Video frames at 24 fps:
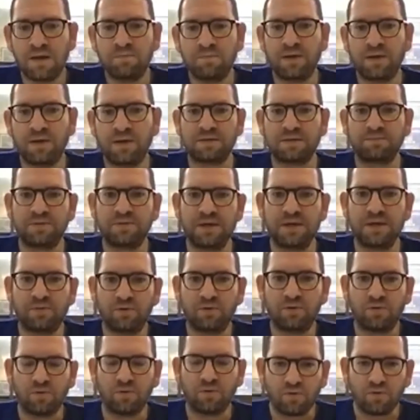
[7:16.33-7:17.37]
But
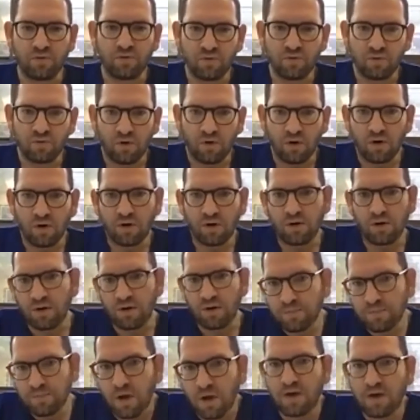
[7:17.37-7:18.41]
people who are
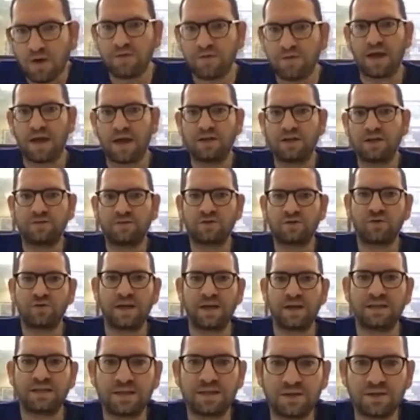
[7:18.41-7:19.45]
over the age of
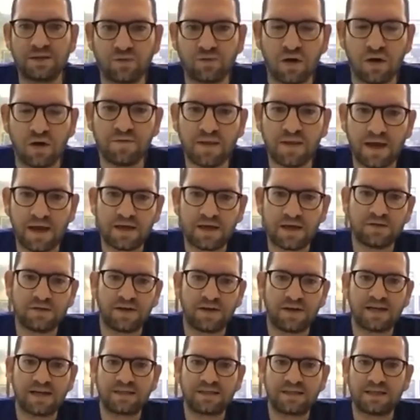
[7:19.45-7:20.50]
20 or over the age of
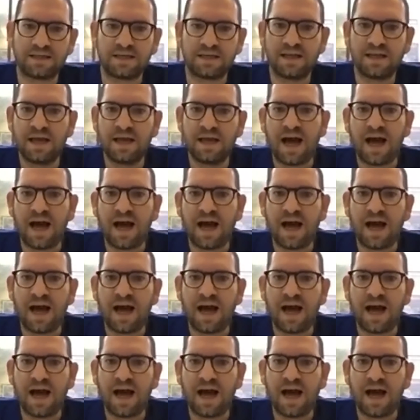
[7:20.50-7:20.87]
18,